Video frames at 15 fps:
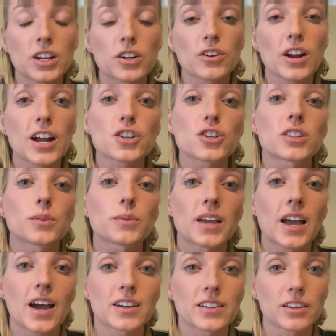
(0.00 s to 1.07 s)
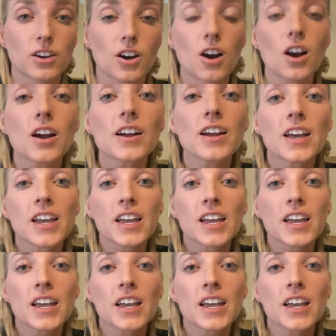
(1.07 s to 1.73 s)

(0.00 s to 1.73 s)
interaction that we had in the car,